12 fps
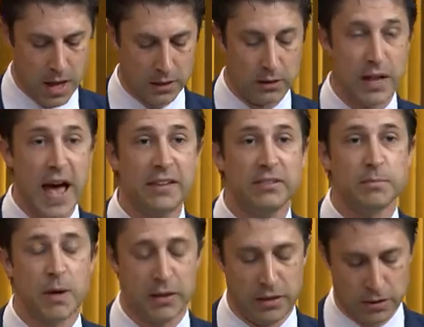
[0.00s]
Last
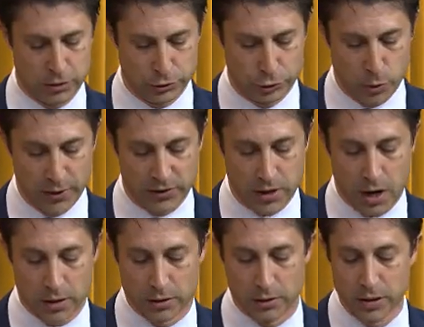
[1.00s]
month, Joyce
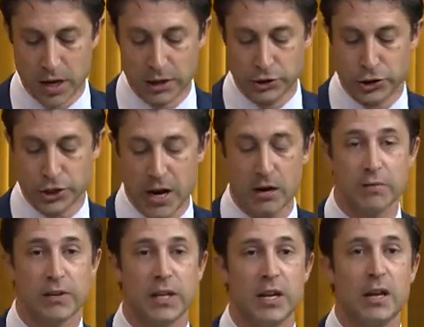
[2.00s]
Carter, chair of
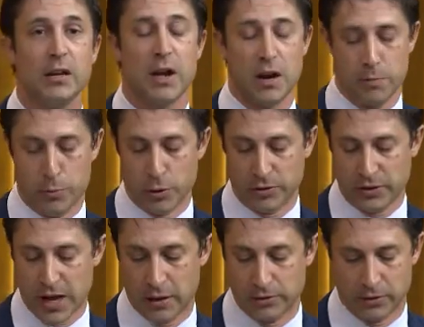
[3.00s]
the Canadian Airports
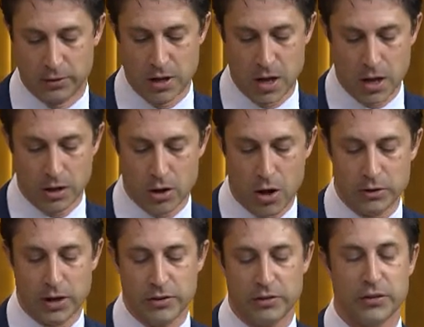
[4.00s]
Council, called
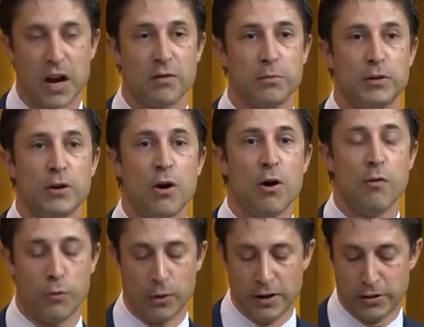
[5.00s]
on this government
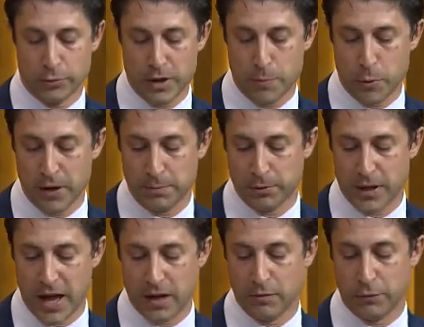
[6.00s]
for a three-point
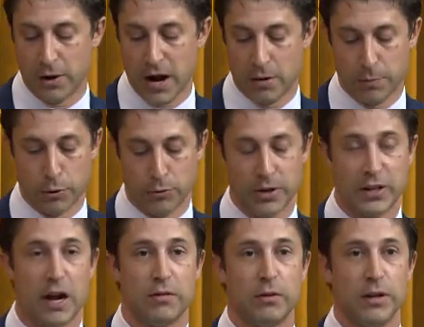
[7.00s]
plan for airport
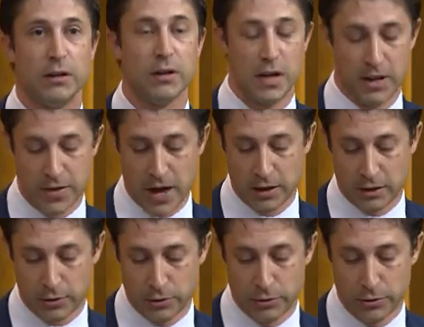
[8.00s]
recovery. That
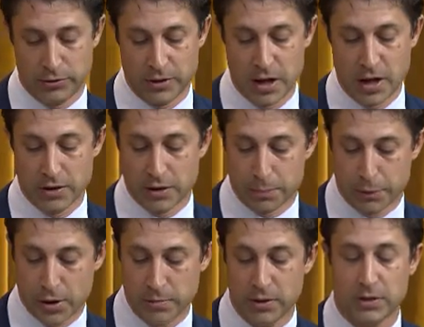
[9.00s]
includes the
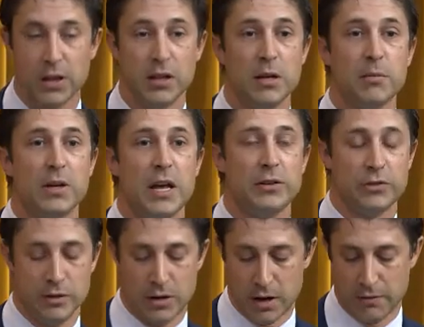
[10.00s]
permanent
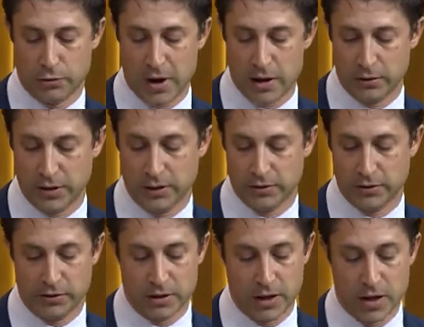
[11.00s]
elimination of ground
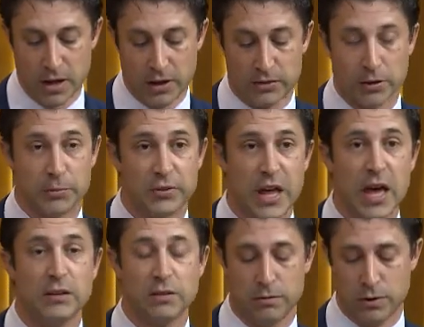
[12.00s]
leases,
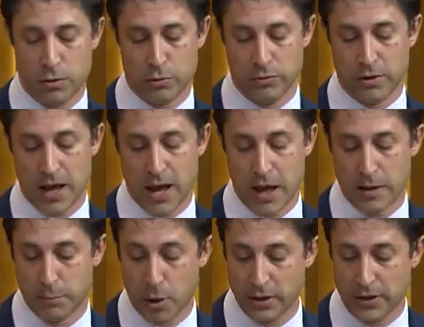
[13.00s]
substantive loan and
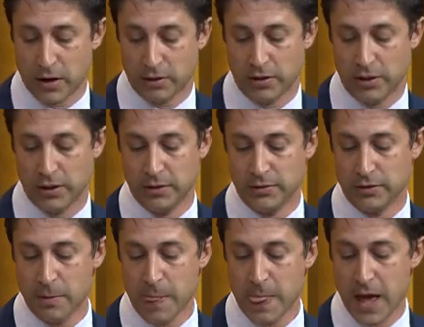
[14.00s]
bond guarantees,
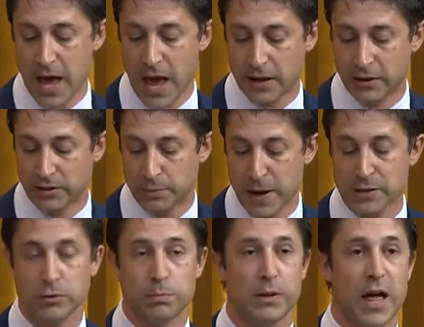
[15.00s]
and a
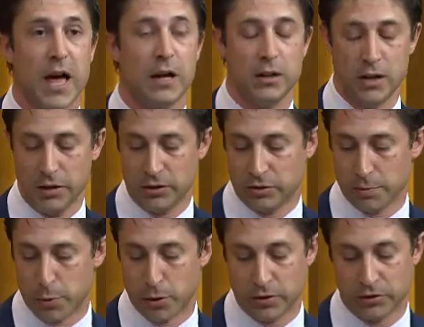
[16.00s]
special plan to
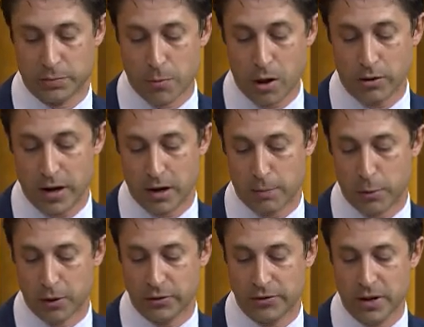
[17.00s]
support smaller
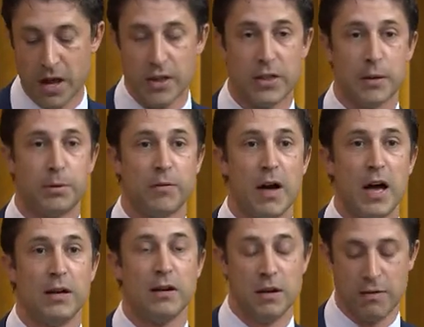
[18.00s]
airports that
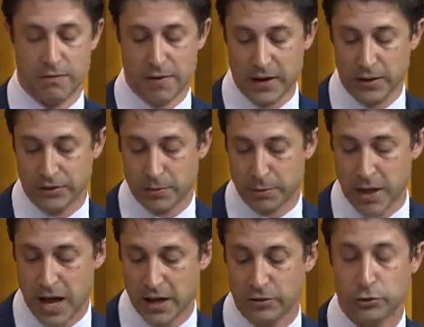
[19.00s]
provide vital
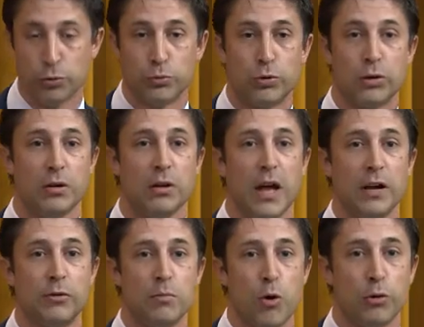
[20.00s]
supplies to rural
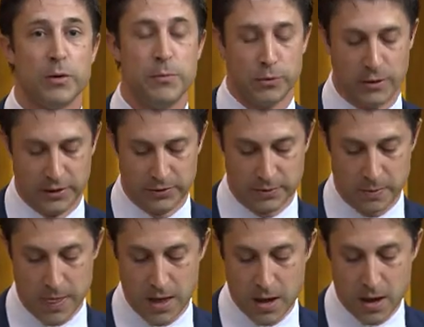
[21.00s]
and remote communities.
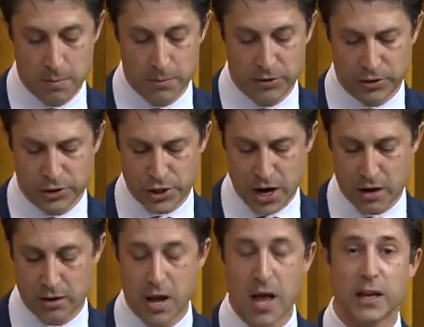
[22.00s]
Mr.
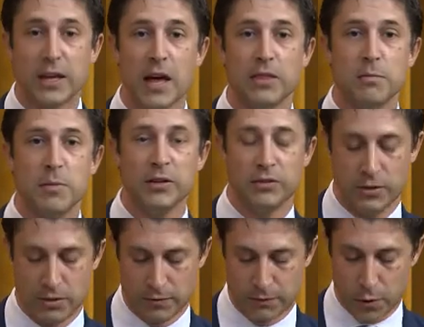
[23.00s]
Chair, can the
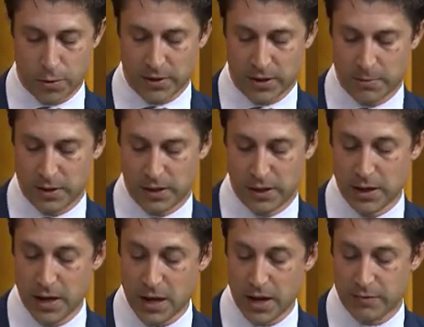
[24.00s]
Minister inform the committee
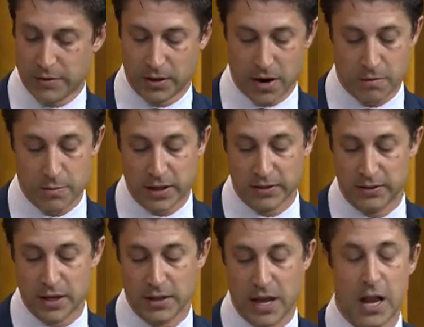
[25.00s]
if the government has
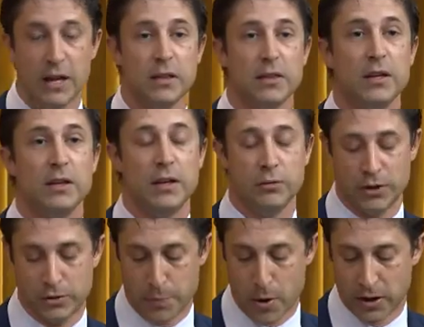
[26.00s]
done anything in
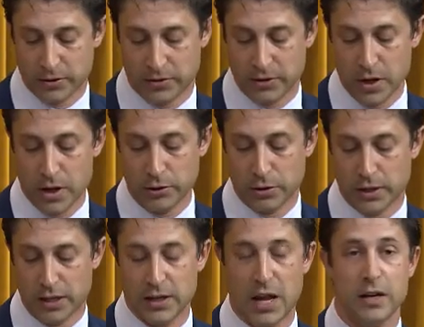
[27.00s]
response to the
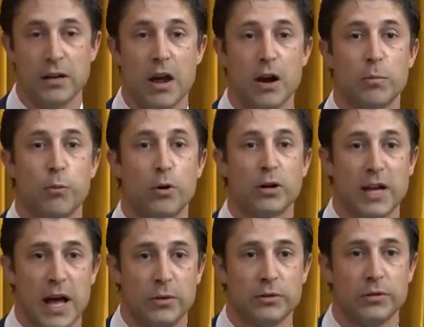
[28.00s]
Canadian Airport
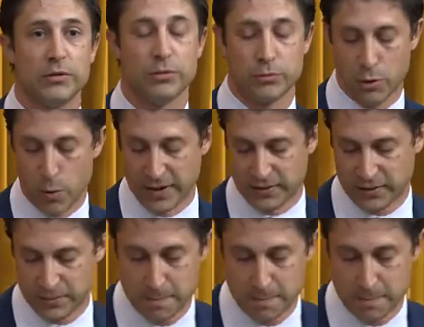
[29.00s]
Council's request?